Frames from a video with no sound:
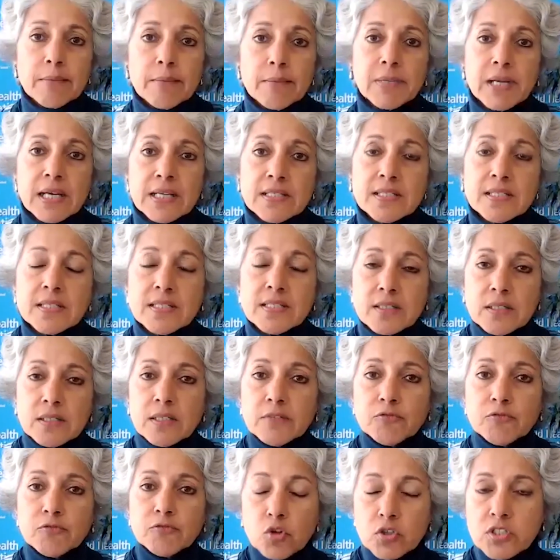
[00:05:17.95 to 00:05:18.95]
plus,
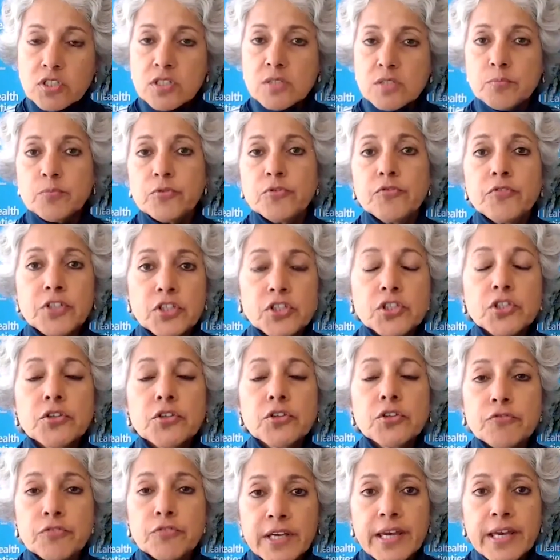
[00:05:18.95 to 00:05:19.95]
of course, the provision
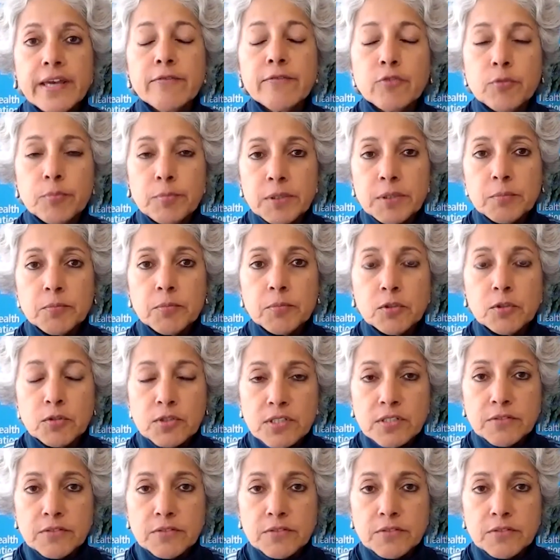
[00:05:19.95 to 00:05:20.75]
of care for people who are